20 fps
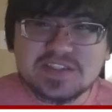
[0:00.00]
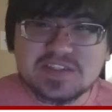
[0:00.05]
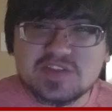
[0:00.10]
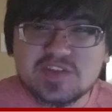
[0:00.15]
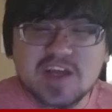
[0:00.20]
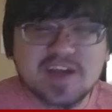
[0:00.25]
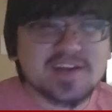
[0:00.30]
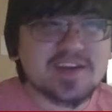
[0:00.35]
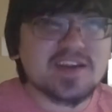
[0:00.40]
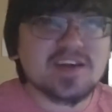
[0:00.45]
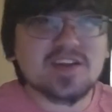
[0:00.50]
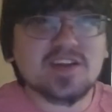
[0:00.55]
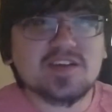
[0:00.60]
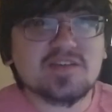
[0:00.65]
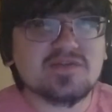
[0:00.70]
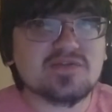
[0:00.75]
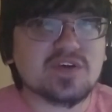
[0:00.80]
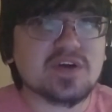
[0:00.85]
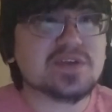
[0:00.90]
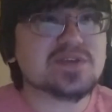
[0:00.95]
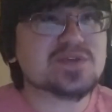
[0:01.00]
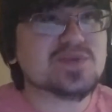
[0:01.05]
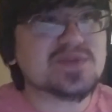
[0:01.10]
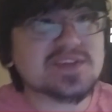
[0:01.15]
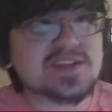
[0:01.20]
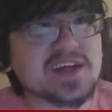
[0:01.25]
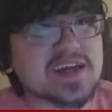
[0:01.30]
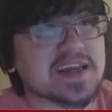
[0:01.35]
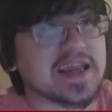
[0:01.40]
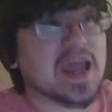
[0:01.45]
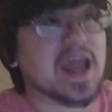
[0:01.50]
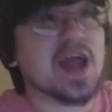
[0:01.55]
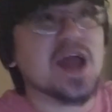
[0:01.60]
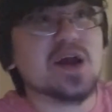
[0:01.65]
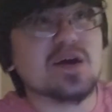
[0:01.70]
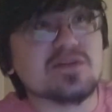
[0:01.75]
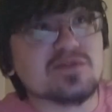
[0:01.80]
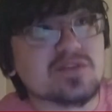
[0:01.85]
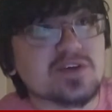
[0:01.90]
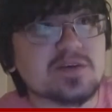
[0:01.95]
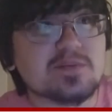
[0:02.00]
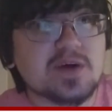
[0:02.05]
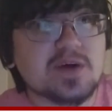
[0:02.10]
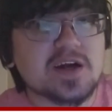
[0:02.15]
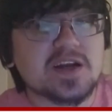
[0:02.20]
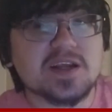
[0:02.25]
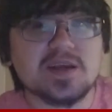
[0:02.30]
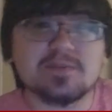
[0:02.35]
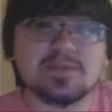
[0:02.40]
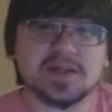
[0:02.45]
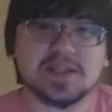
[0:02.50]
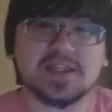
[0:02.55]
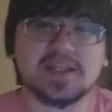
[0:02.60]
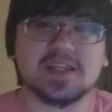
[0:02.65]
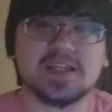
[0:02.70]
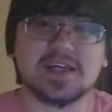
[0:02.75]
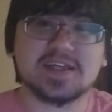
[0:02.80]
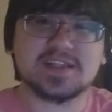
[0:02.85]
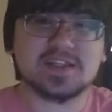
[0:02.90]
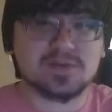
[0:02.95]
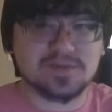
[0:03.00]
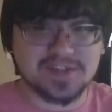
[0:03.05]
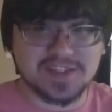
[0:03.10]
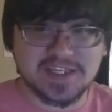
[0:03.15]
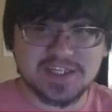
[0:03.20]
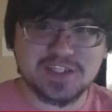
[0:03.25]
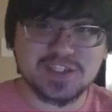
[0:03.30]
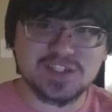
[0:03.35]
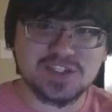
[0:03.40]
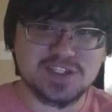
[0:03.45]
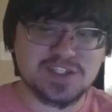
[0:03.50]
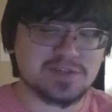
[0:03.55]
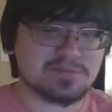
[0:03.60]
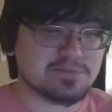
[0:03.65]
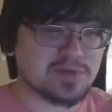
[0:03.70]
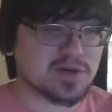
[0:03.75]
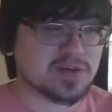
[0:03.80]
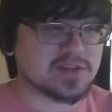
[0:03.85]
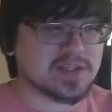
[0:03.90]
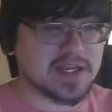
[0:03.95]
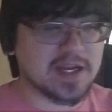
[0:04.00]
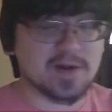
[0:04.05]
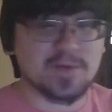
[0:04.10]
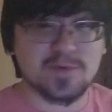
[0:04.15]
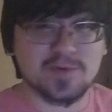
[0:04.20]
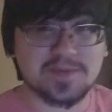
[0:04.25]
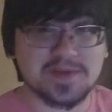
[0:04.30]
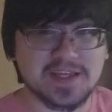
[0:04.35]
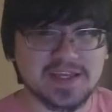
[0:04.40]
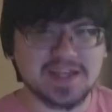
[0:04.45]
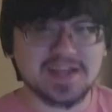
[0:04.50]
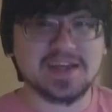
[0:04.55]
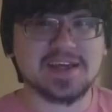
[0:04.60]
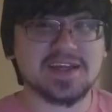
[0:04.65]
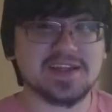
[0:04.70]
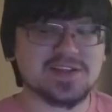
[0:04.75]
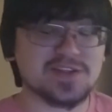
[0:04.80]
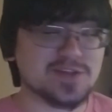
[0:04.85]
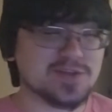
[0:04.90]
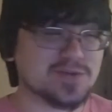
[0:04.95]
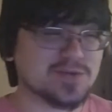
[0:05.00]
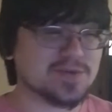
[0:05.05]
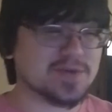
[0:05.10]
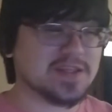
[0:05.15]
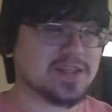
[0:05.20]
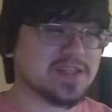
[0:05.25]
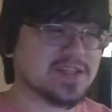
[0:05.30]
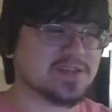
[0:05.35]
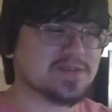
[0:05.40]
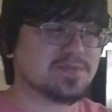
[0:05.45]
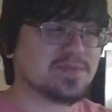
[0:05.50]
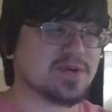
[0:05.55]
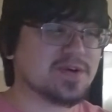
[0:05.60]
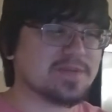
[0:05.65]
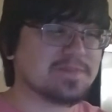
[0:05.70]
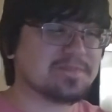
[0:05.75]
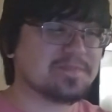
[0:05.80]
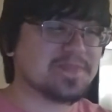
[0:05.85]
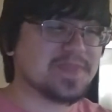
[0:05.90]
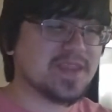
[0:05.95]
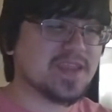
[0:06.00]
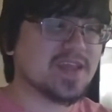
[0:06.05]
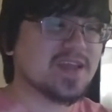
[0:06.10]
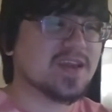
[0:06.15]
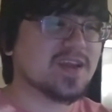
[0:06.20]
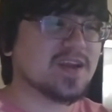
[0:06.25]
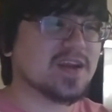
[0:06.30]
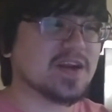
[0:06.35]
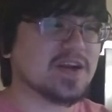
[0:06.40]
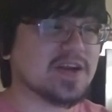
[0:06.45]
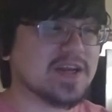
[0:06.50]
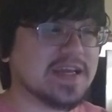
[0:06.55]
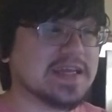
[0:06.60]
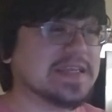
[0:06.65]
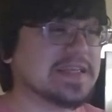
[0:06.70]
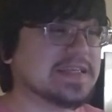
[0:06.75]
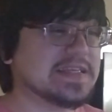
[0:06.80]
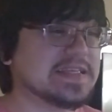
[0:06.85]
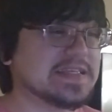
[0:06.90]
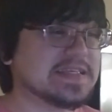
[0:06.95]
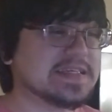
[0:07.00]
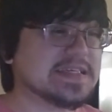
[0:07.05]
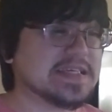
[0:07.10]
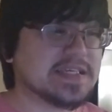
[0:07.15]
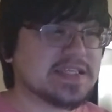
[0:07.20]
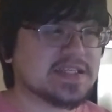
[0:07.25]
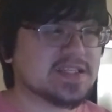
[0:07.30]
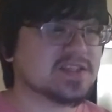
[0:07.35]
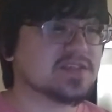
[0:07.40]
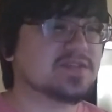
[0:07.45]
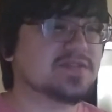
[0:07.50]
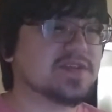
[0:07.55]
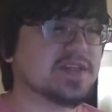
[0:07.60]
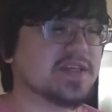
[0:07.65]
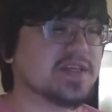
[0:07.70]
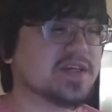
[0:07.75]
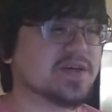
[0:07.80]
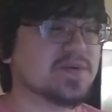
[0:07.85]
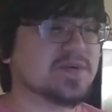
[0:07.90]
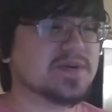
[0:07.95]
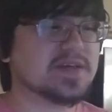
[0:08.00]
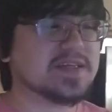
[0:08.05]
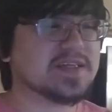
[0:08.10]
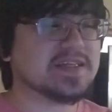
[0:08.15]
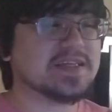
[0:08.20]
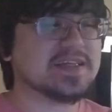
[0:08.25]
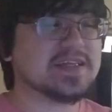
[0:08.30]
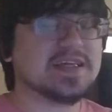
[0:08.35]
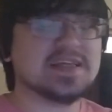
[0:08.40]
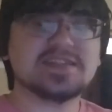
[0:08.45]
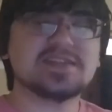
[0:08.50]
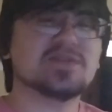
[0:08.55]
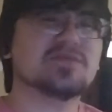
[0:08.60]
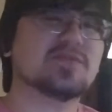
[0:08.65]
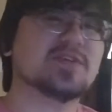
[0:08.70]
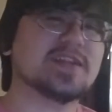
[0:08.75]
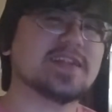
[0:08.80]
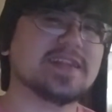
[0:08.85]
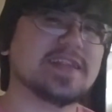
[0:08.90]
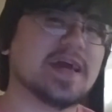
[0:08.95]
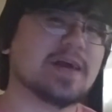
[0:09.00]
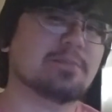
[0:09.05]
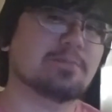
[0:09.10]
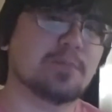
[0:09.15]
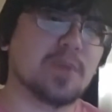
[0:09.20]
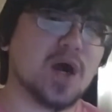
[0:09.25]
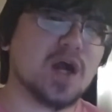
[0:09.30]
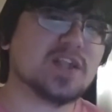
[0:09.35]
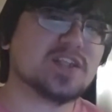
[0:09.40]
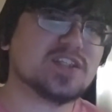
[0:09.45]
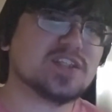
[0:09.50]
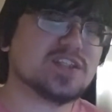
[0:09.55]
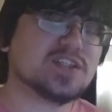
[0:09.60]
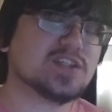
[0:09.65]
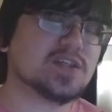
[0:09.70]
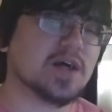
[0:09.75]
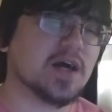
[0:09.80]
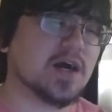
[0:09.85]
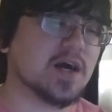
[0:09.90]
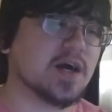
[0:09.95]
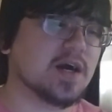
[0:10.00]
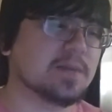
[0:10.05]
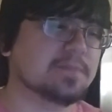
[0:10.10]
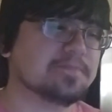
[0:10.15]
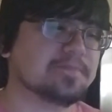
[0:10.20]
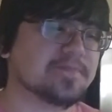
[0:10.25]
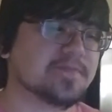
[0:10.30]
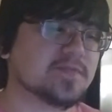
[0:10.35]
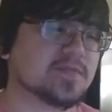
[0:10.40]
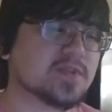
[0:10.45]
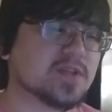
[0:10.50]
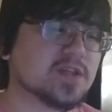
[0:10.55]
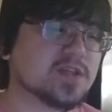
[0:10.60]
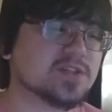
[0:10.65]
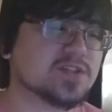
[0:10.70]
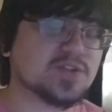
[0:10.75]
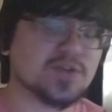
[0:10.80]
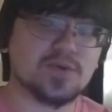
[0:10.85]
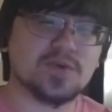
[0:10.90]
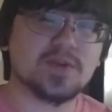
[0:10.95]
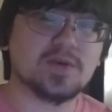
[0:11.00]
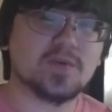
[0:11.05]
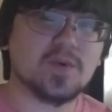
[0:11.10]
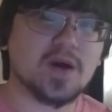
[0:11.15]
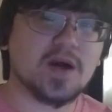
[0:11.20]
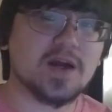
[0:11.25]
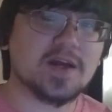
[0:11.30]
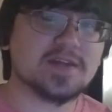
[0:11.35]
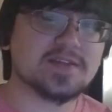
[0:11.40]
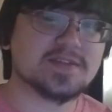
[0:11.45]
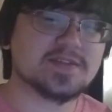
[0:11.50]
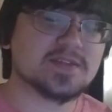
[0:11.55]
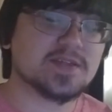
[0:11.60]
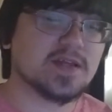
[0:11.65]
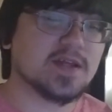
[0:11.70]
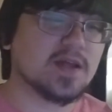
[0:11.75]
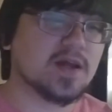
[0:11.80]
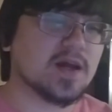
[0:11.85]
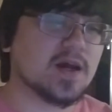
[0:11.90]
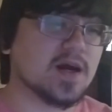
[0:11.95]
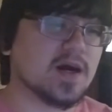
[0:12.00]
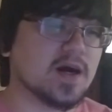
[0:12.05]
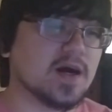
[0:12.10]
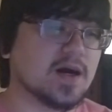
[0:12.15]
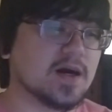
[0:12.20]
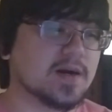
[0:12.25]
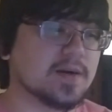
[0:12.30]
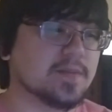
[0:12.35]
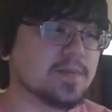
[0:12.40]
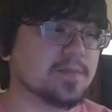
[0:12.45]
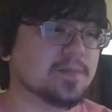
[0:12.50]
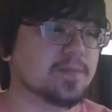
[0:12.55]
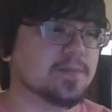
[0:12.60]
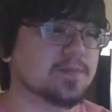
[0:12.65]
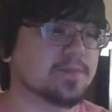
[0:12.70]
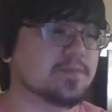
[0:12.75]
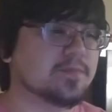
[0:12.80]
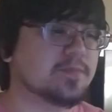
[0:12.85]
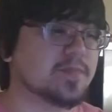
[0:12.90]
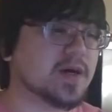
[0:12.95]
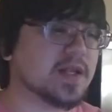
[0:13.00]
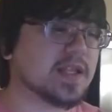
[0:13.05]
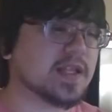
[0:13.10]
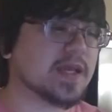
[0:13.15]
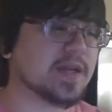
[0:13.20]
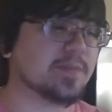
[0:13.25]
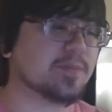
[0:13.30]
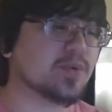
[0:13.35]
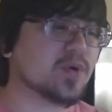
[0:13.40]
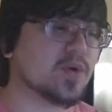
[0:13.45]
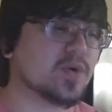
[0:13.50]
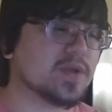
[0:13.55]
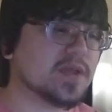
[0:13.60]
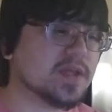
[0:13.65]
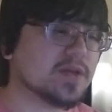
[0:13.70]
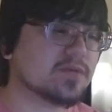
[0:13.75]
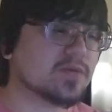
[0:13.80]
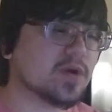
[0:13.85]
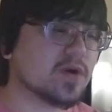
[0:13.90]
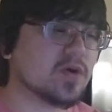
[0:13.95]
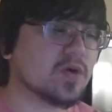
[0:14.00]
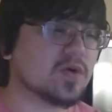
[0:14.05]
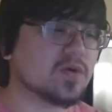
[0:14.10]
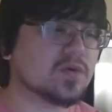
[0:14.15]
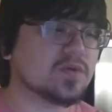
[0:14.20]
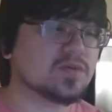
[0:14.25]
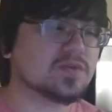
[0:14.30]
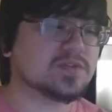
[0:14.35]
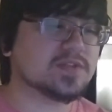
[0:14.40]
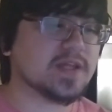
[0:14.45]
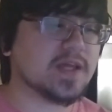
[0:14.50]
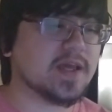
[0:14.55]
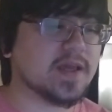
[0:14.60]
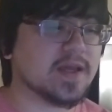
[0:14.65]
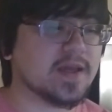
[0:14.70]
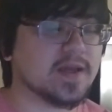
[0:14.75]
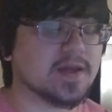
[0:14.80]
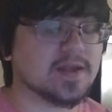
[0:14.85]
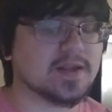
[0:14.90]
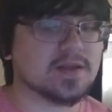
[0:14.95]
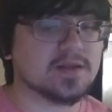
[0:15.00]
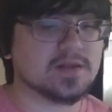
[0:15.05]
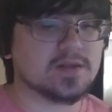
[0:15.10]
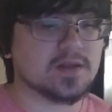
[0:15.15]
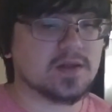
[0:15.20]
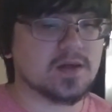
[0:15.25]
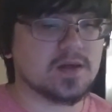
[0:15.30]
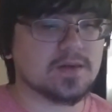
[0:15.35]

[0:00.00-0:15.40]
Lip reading: technically friends with like everybody, but then like the relationship part that I will be getting into in this part, or in this video, isn't really that much student wise, but like pro heroes and